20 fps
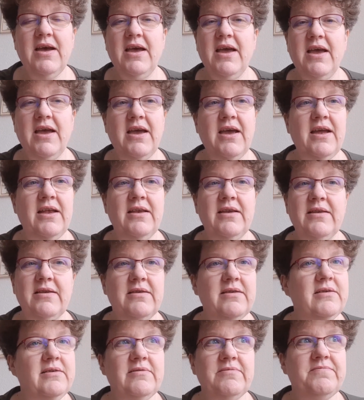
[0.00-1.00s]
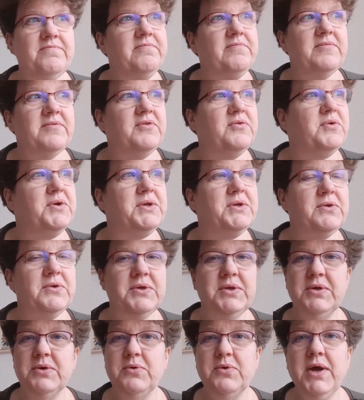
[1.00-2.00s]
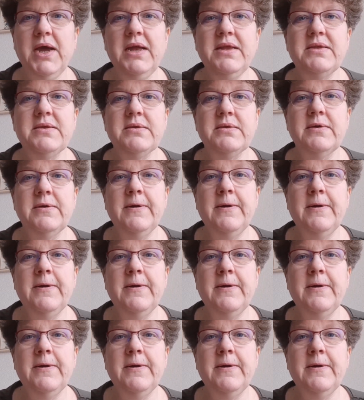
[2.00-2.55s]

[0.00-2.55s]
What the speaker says: And the results is great.